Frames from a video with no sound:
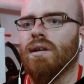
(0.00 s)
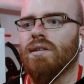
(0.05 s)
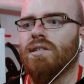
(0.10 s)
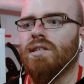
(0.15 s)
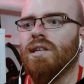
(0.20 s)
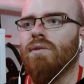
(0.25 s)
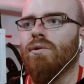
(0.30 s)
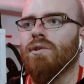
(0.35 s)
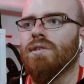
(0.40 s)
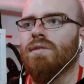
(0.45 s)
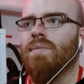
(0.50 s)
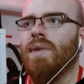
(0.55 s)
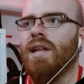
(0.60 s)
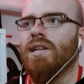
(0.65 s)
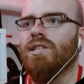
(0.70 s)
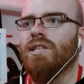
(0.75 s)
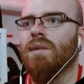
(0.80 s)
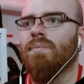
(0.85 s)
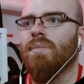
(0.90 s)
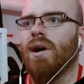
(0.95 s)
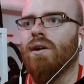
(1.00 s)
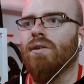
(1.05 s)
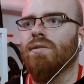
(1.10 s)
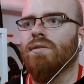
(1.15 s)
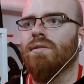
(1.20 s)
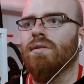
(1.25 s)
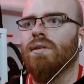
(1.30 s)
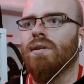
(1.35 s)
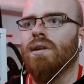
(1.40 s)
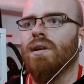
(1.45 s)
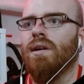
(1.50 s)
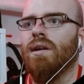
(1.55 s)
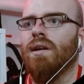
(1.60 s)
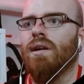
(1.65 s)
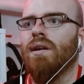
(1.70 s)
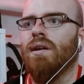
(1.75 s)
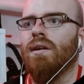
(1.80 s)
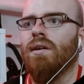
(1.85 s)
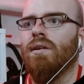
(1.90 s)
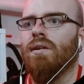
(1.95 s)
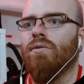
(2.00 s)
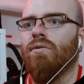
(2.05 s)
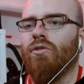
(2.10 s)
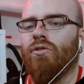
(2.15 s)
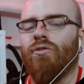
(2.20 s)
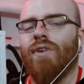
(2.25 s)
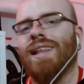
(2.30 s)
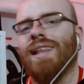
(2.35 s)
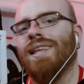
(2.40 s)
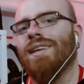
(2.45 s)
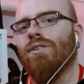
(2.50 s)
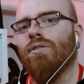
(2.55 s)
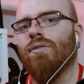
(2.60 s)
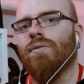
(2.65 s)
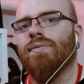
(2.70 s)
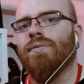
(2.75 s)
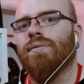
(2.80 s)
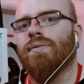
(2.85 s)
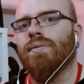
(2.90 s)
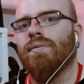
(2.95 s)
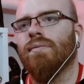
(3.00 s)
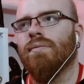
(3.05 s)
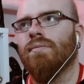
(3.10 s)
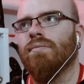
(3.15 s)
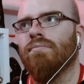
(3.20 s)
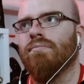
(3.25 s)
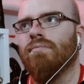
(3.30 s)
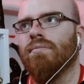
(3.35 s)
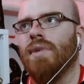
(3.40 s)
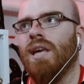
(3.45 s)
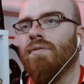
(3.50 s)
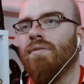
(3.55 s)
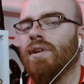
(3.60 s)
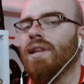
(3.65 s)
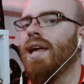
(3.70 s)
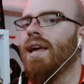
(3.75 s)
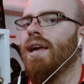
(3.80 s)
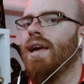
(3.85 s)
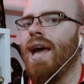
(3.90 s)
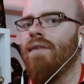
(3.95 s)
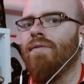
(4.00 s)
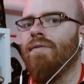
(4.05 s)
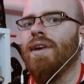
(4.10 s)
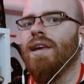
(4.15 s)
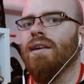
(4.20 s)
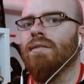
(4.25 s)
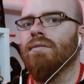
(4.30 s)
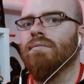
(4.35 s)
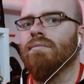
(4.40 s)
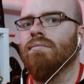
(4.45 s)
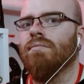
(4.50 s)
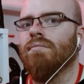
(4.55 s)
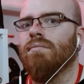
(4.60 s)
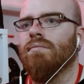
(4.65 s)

Because she was mentioning about regretting of even having